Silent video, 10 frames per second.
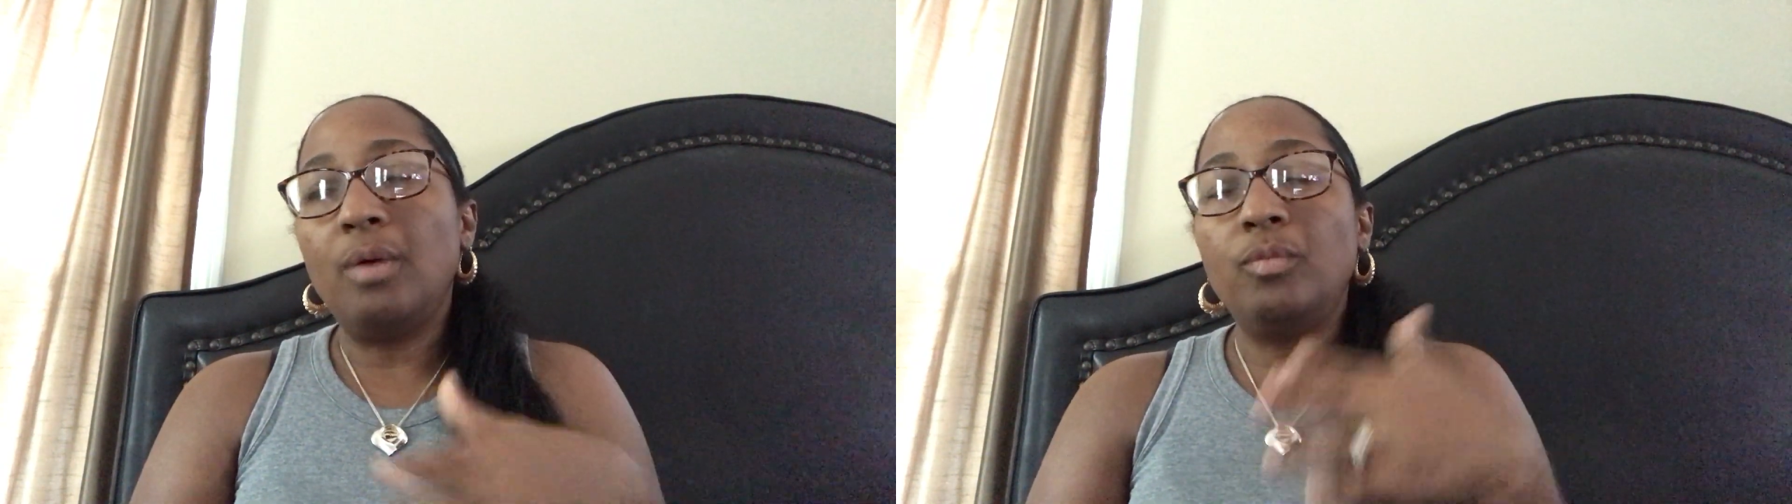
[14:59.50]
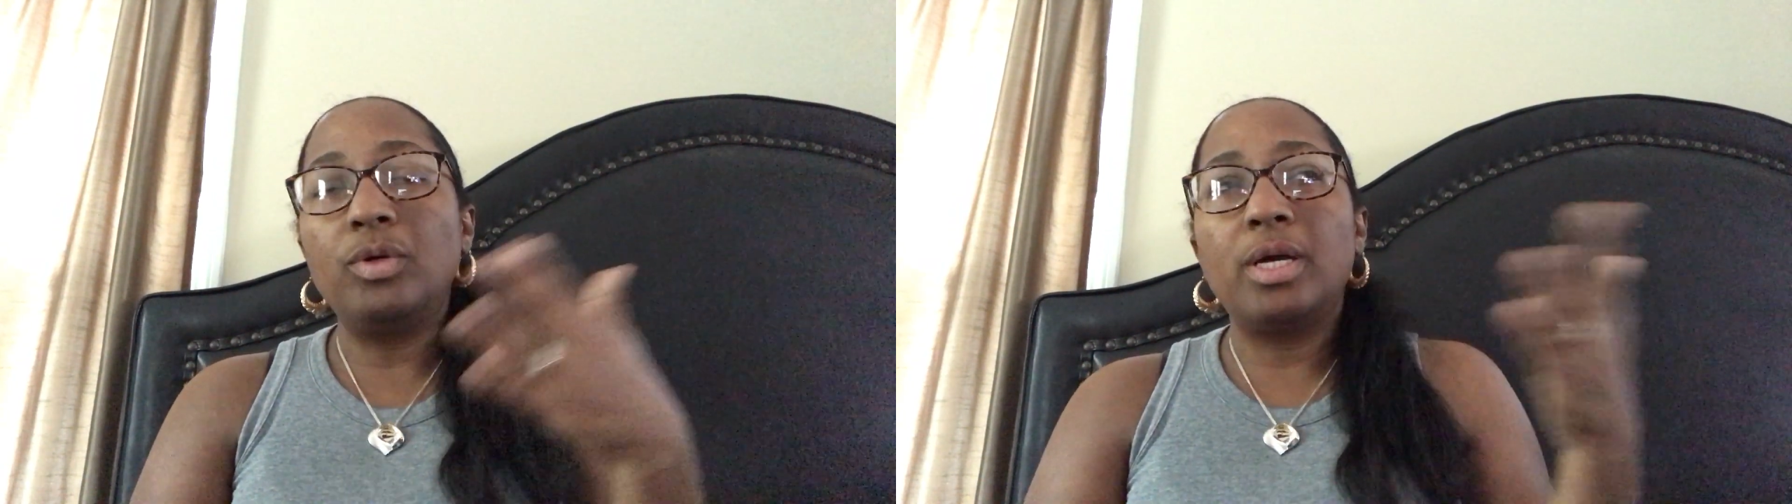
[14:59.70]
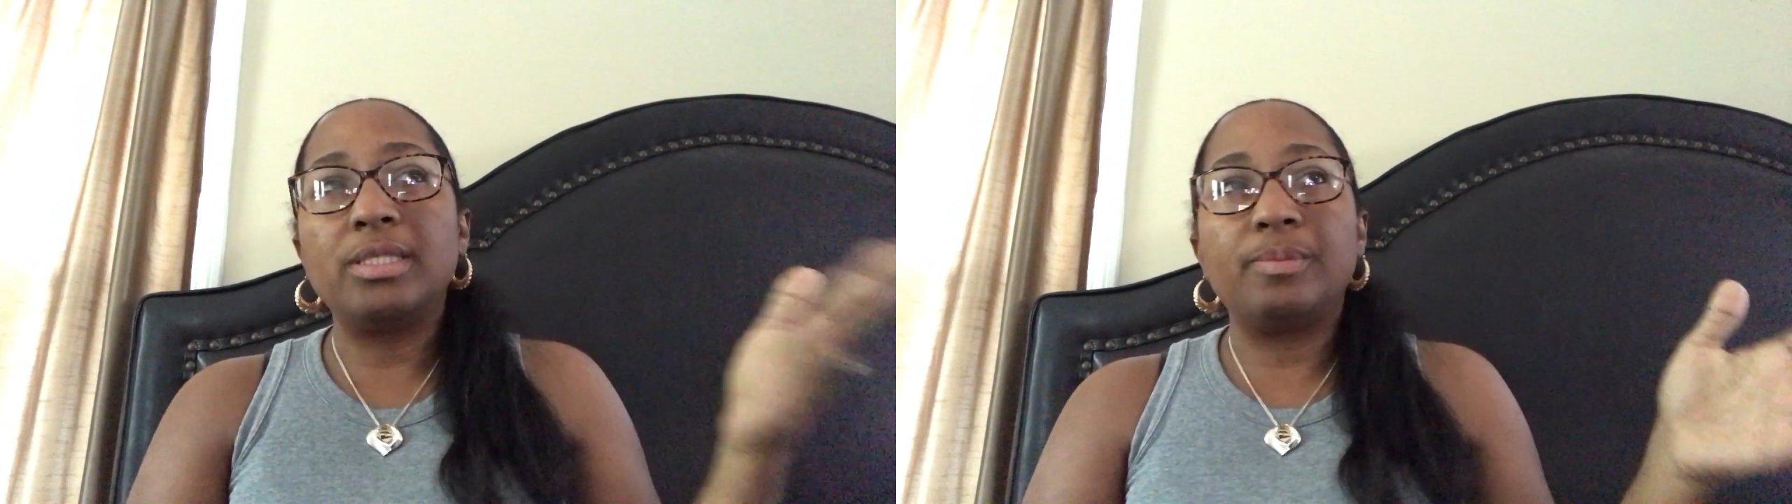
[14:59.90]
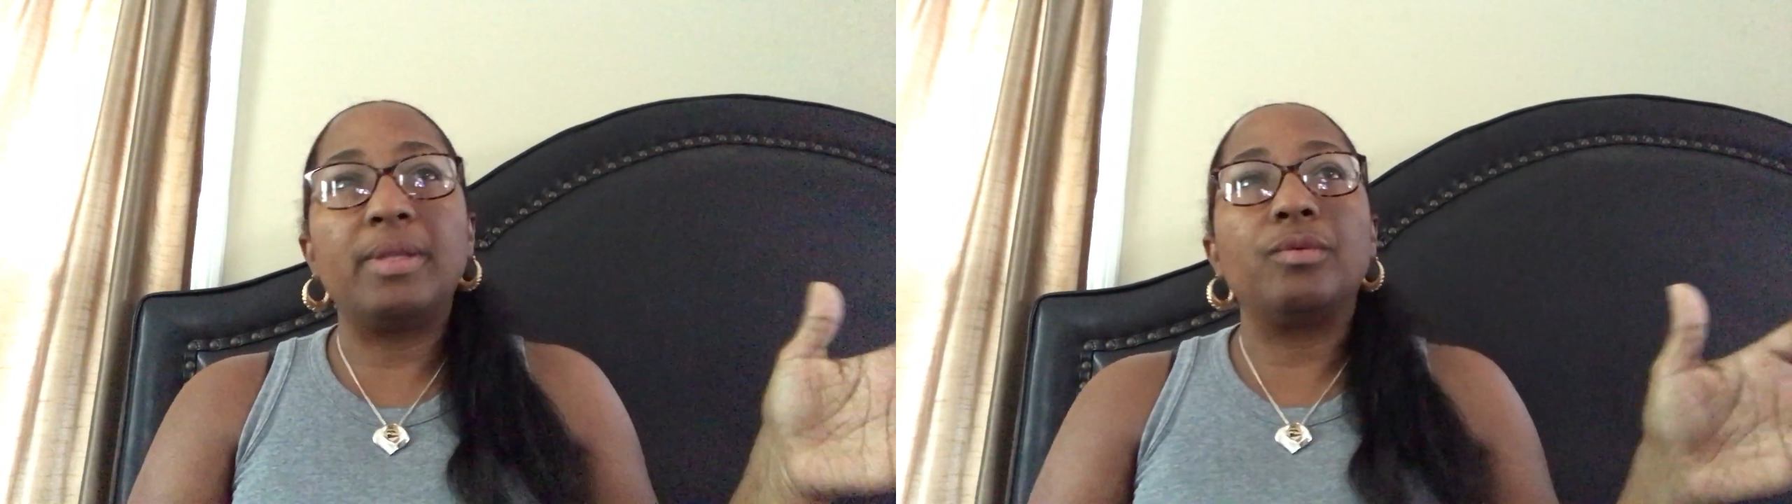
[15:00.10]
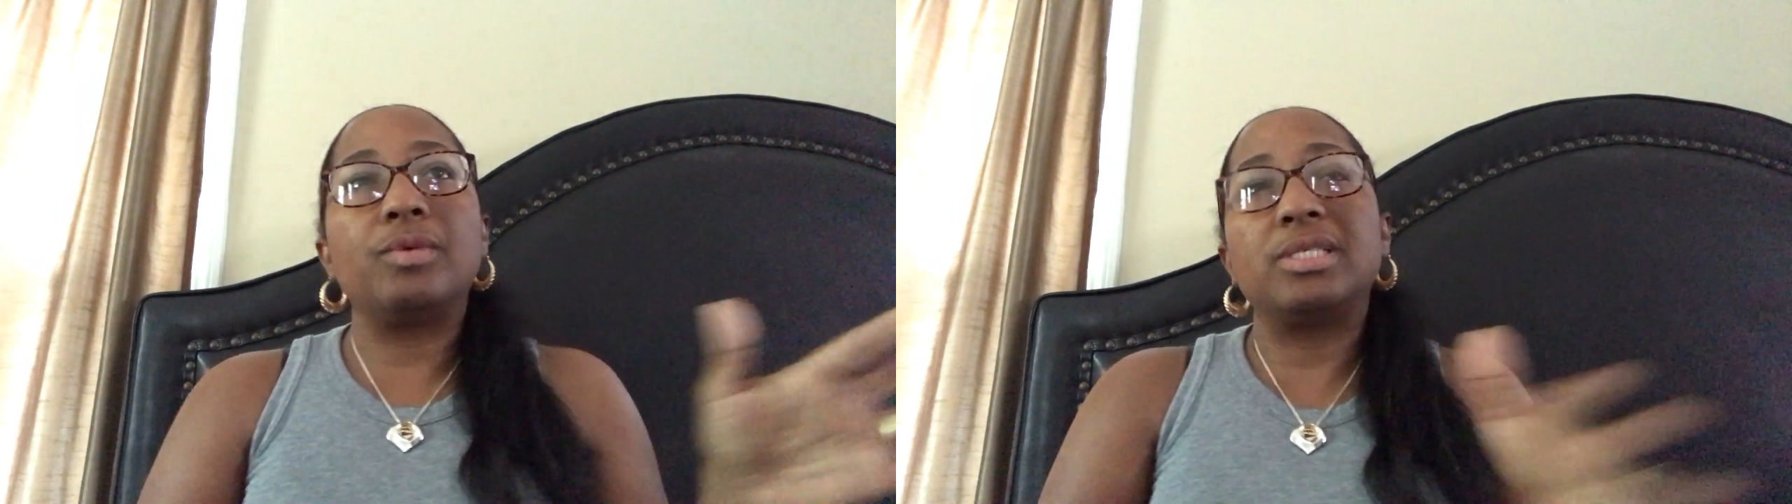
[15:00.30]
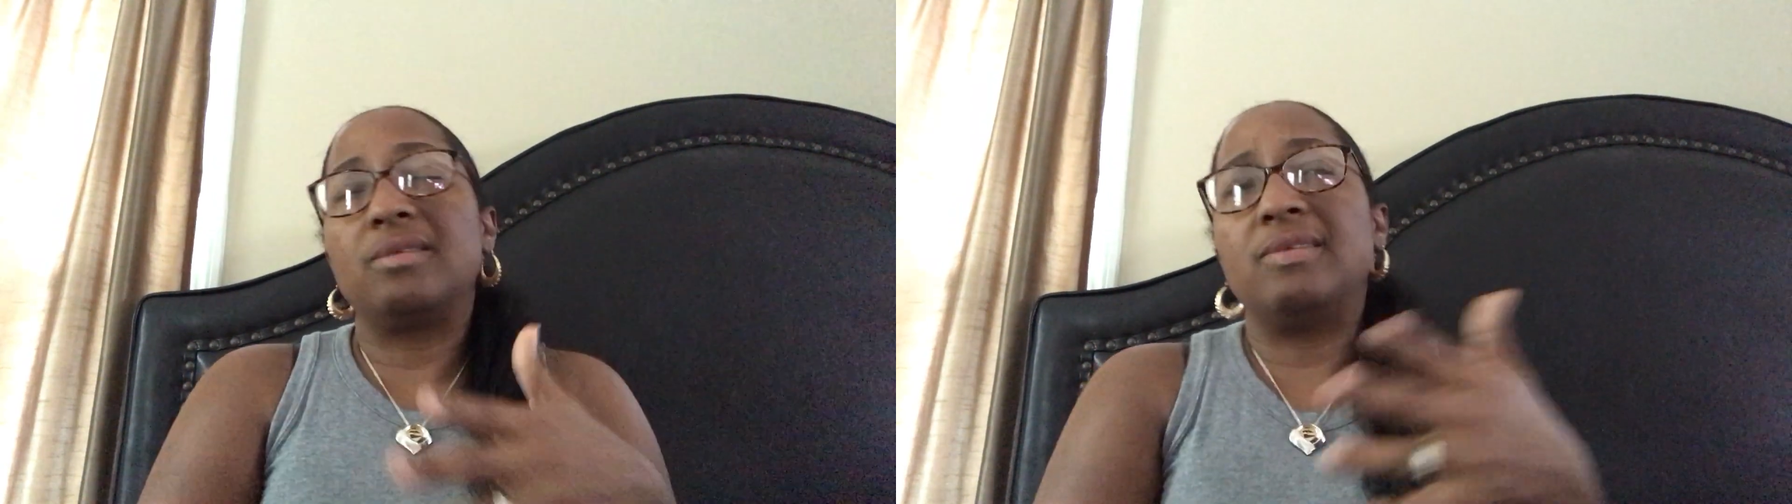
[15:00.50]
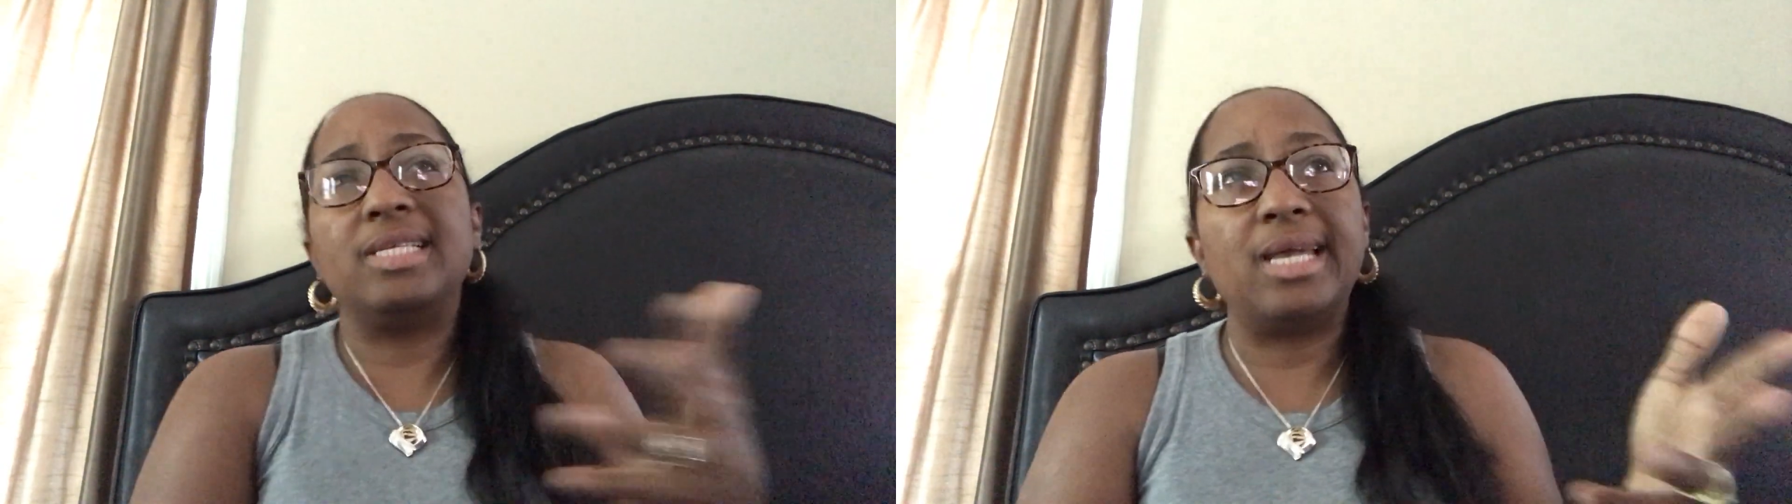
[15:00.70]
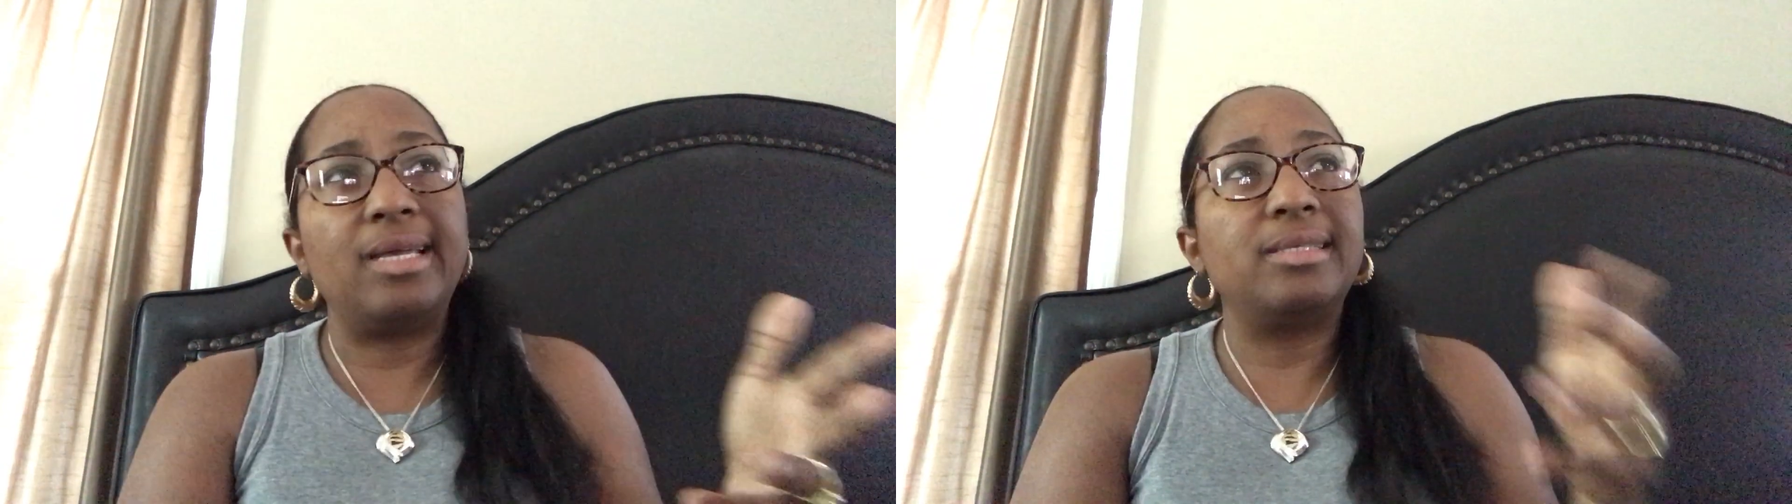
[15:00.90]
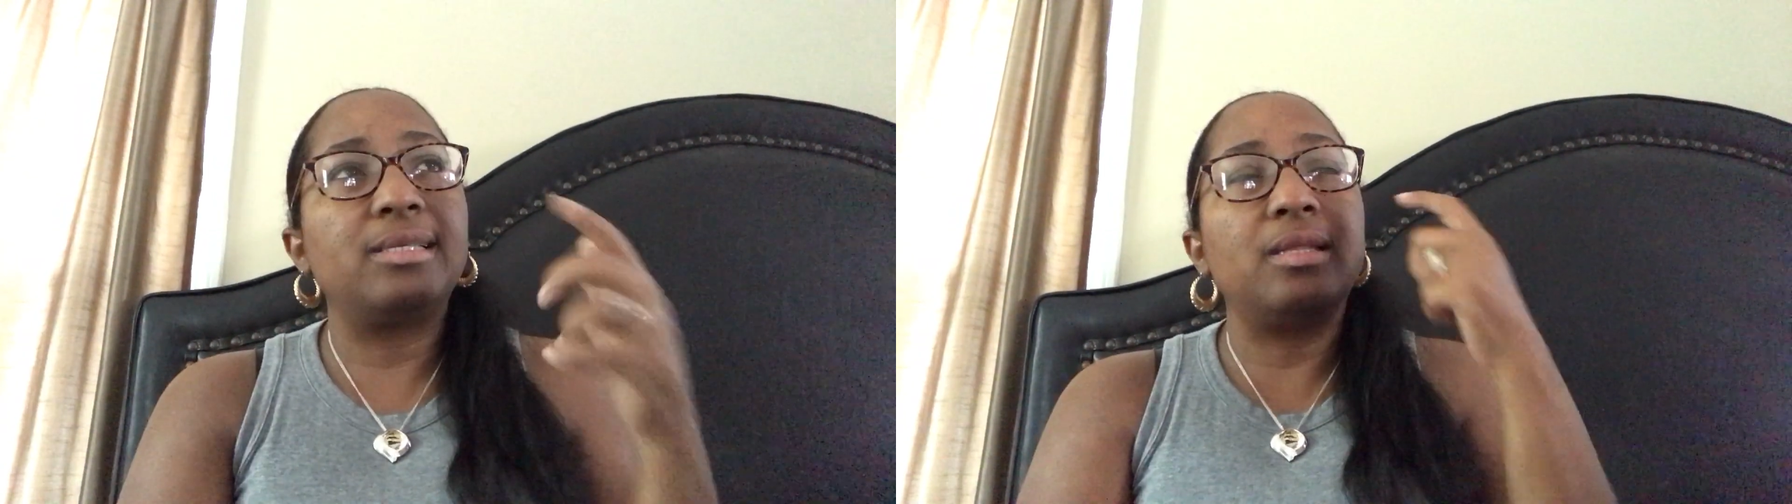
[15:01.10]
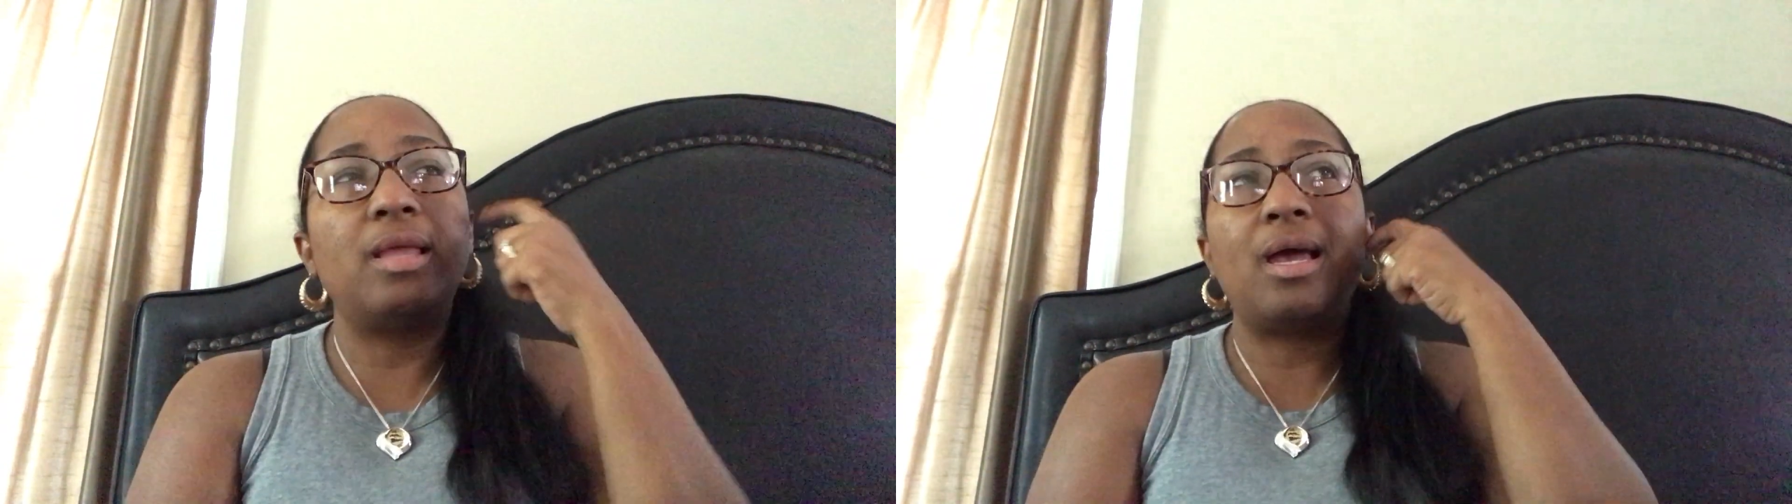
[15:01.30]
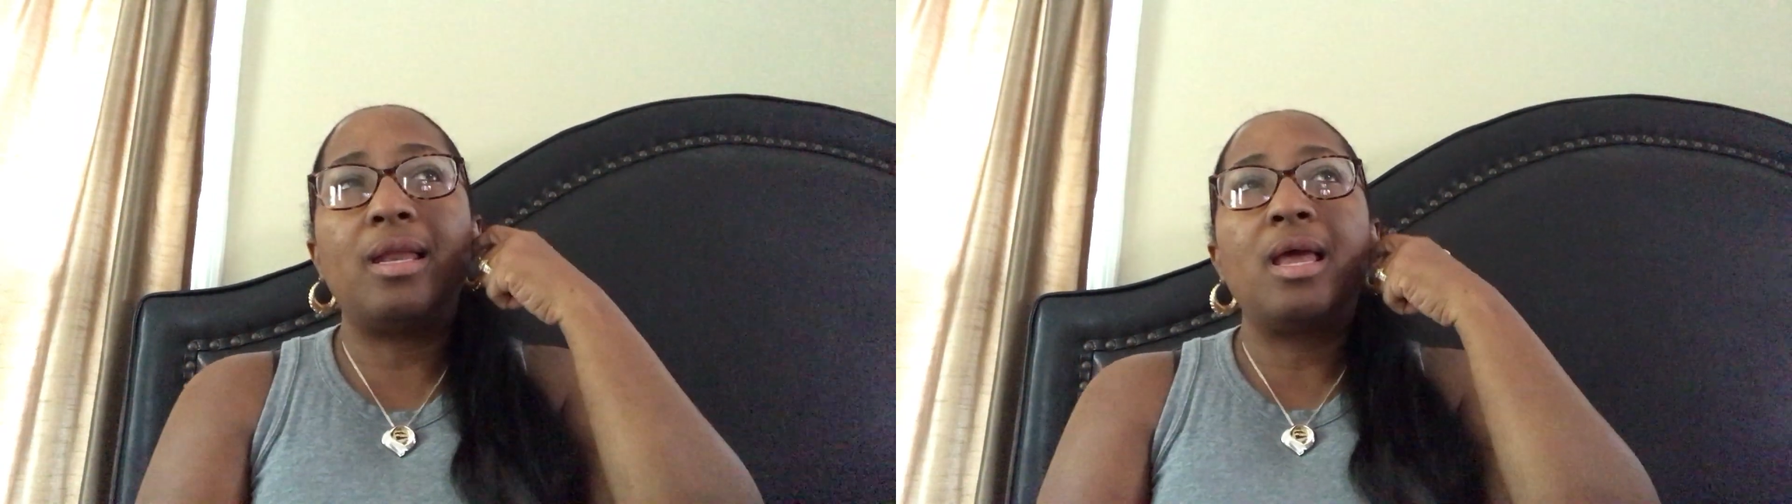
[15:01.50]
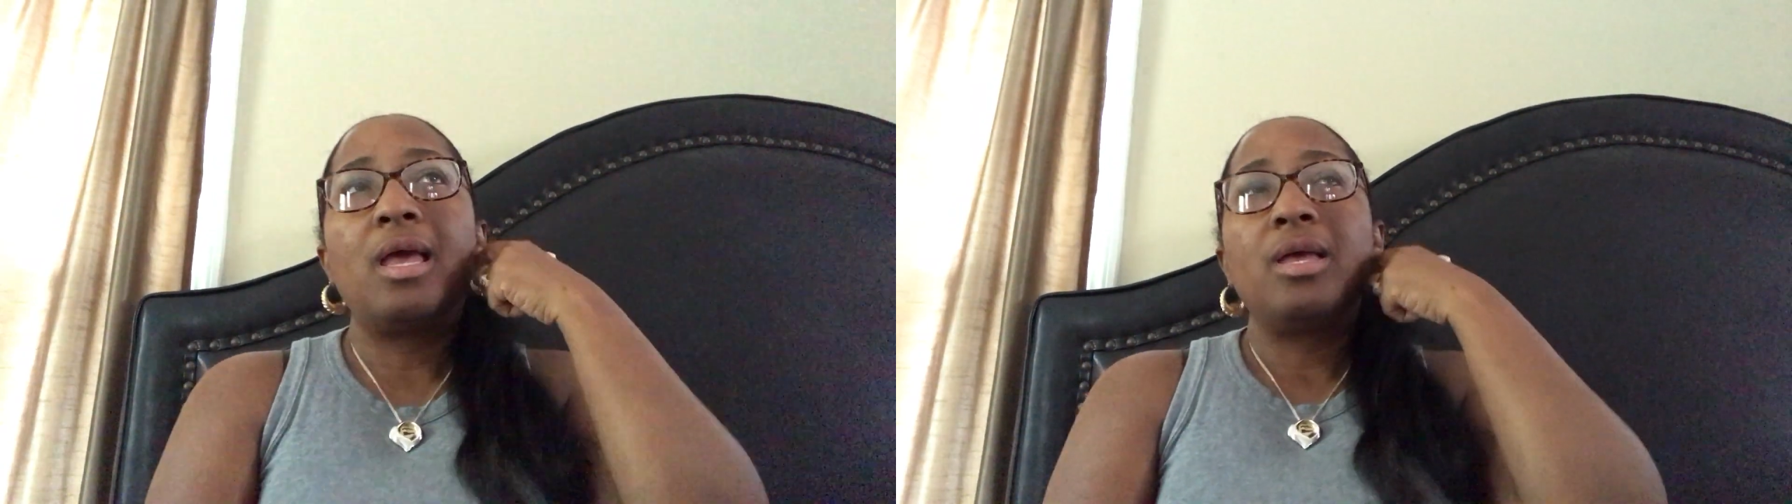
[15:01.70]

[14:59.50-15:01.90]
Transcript: where I spent the rest of the days. And that